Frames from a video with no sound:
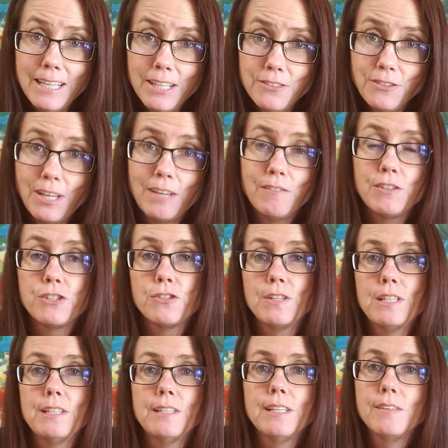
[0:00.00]
like to have a
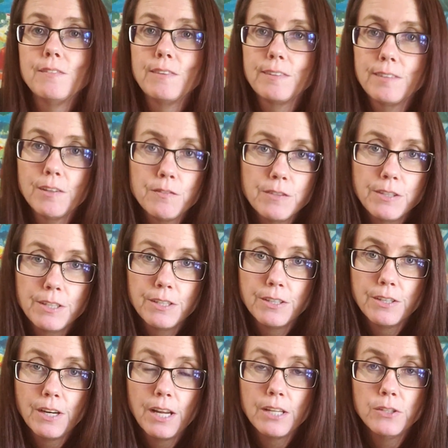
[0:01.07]
treat in the evenings after
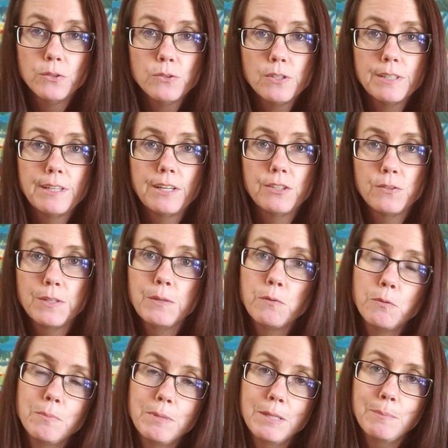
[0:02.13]
dinner, and usually that treat
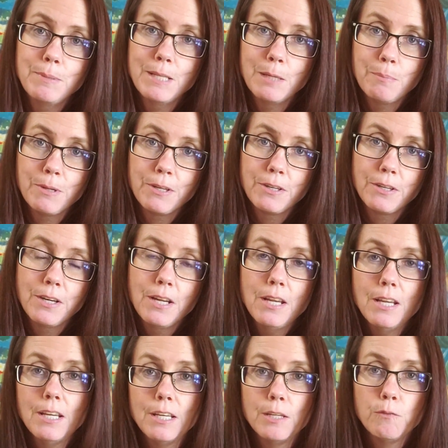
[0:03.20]
will be peanut butter
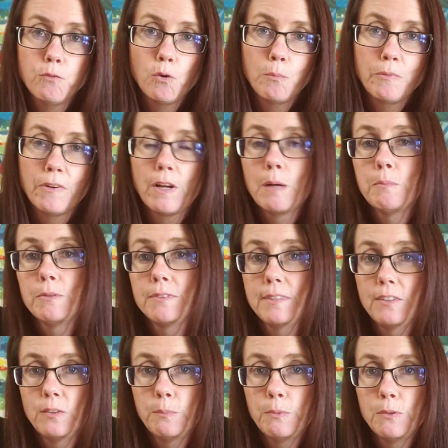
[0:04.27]
in the form of a couple
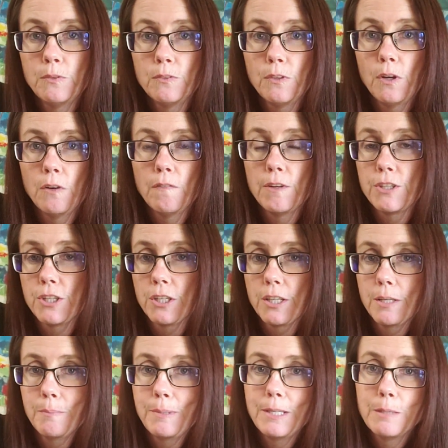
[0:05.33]
teaspoons of a
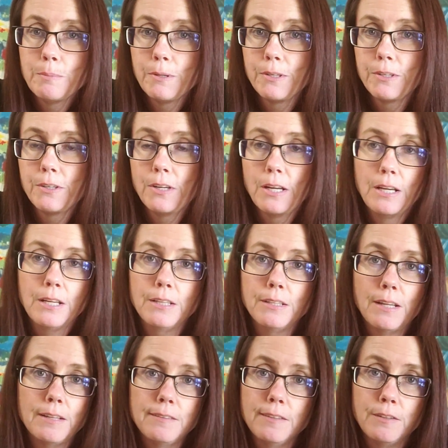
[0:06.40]
chunky peanut butter, and
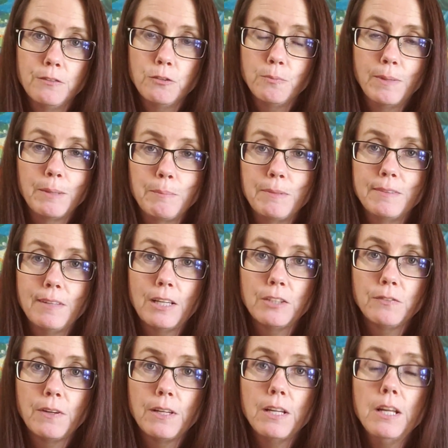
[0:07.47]
that's it to make me
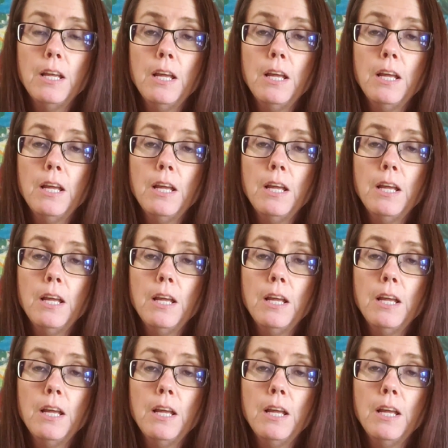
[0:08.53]
satisfied.